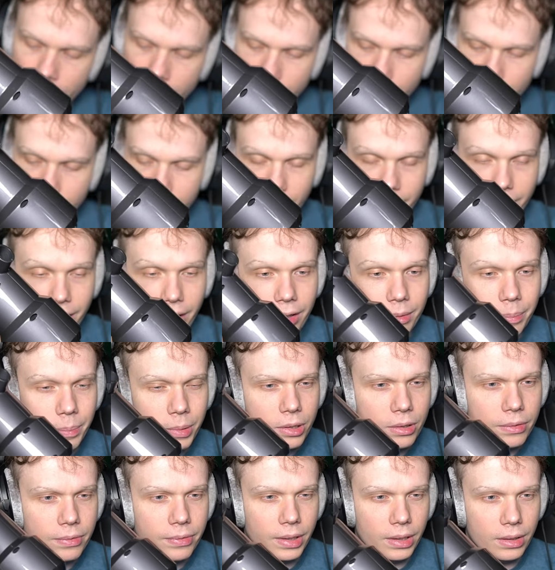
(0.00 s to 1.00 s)
I was like, that's
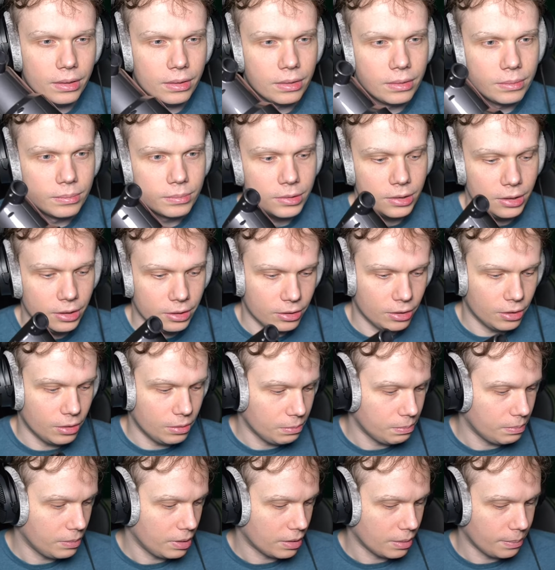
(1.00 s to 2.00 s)
perfect. You know,
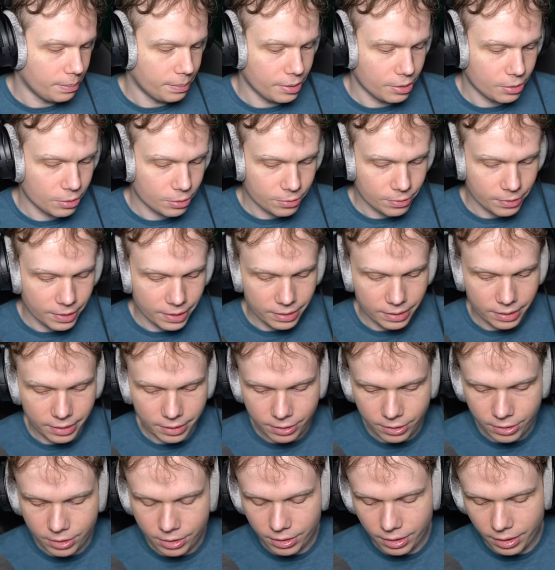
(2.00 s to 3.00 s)
my computer's right
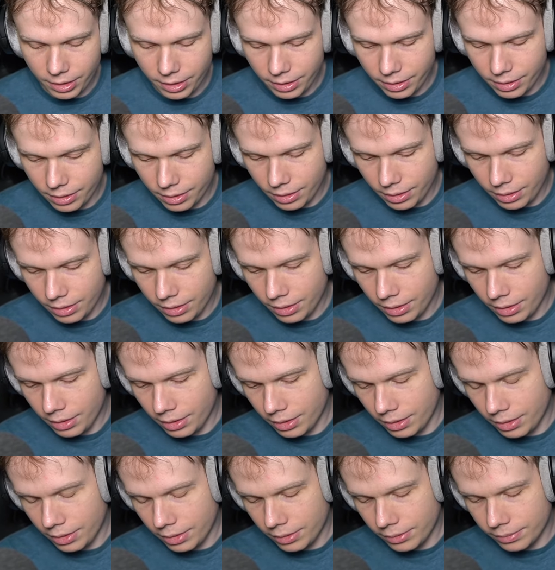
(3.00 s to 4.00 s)
next to like a,
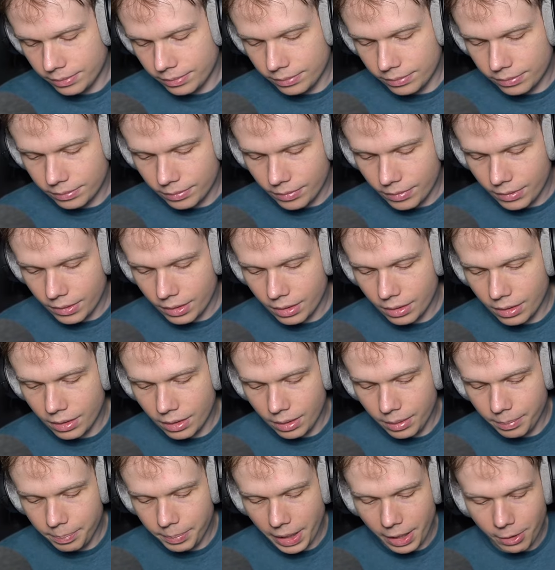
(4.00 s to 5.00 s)

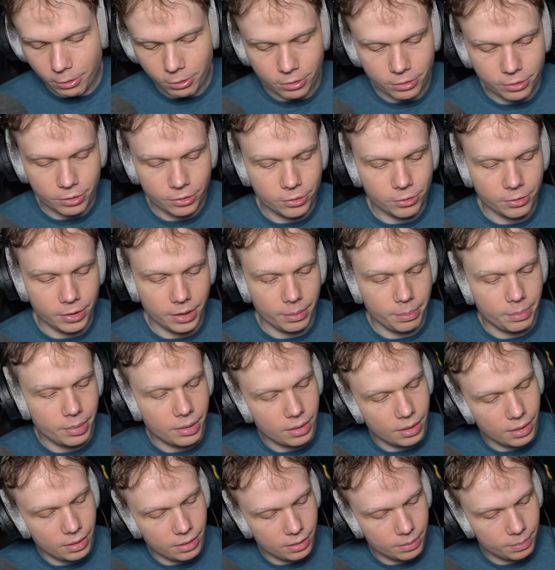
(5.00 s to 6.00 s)
a power strip.
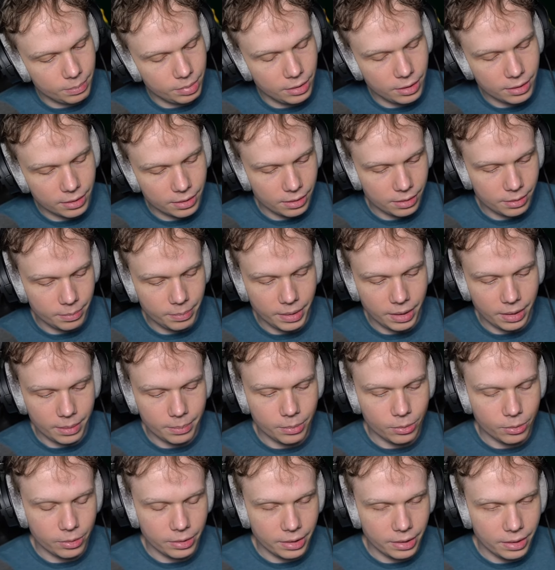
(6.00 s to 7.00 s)
I just plug this bad
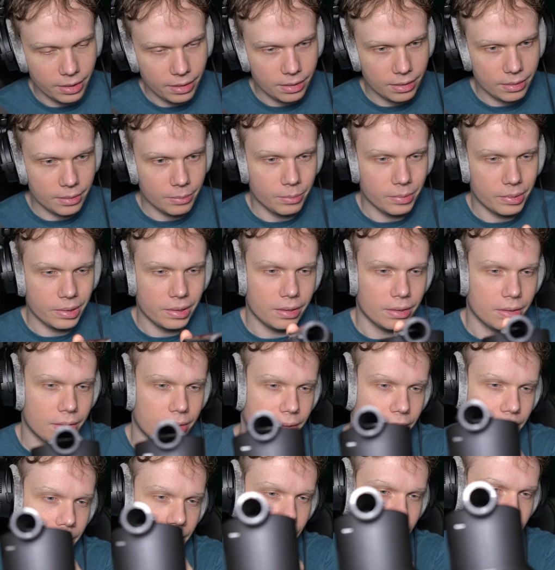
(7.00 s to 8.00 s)
boy in. We can see,